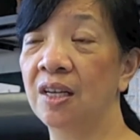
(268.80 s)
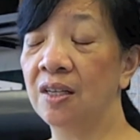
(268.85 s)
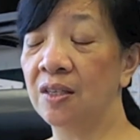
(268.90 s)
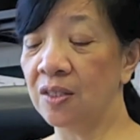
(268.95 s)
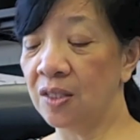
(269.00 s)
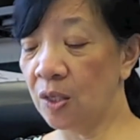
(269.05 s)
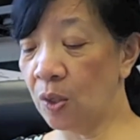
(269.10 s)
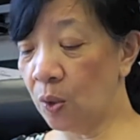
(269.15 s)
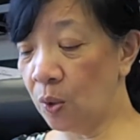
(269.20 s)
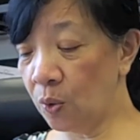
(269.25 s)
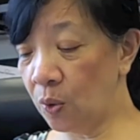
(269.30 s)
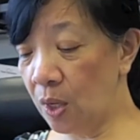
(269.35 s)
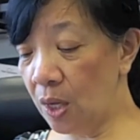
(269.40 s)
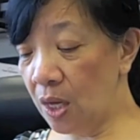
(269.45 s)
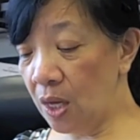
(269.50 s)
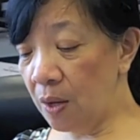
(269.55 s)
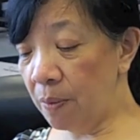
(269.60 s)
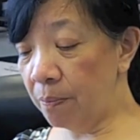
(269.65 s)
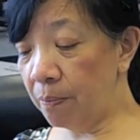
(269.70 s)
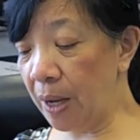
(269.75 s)
So
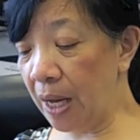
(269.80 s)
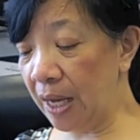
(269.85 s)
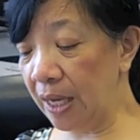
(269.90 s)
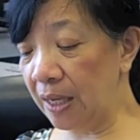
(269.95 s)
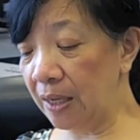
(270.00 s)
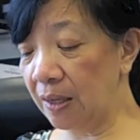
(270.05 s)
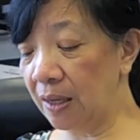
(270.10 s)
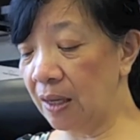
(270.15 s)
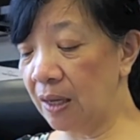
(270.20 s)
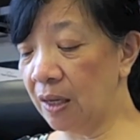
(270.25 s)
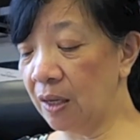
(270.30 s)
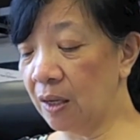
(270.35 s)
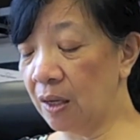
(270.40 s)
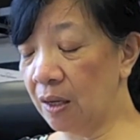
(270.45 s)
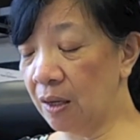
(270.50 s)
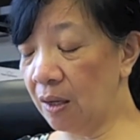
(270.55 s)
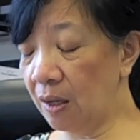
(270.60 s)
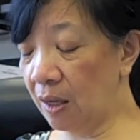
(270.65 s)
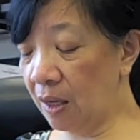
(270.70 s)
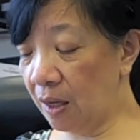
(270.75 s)
my
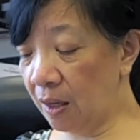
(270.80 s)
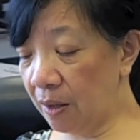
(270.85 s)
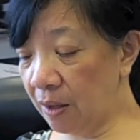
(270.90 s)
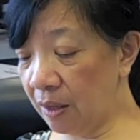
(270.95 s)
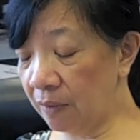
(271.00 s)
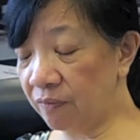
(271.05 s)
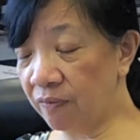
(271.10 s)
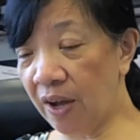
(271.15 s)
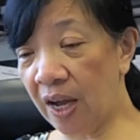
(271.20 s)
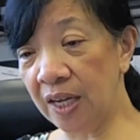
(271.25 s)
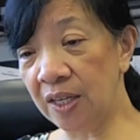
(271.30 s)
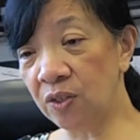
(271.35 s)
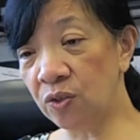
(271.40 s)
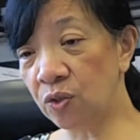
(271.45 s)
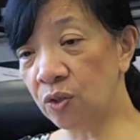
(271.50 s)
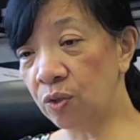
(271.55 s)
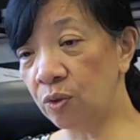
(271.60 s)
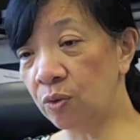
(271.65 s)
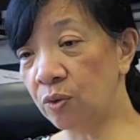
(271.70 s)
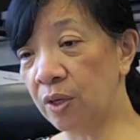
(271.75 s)
advice
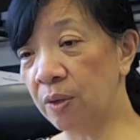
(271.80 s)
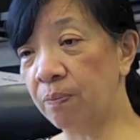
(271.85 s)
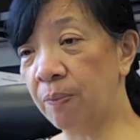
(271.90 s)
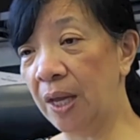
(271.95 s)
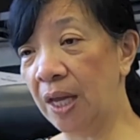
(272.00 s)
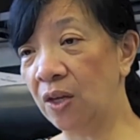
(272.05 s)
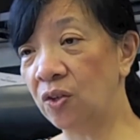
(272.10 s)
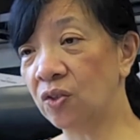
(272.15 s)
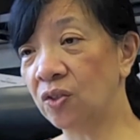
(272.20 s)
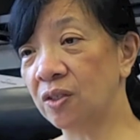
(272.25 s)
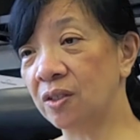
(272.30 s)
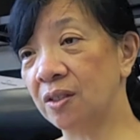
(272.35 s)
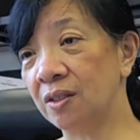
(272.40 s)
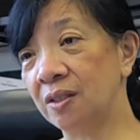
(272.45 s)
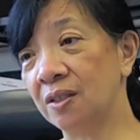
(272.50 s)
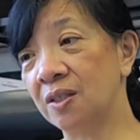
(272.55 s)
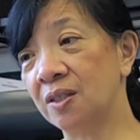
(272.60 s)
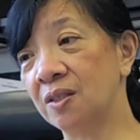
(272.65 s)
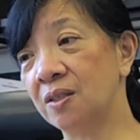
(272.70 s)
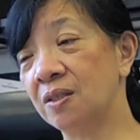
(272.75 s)
to a patient
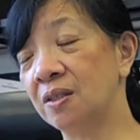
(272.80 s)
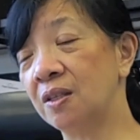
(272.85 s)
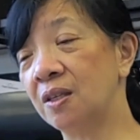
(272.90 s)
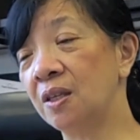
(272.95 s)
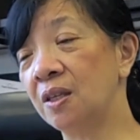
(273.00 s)
is,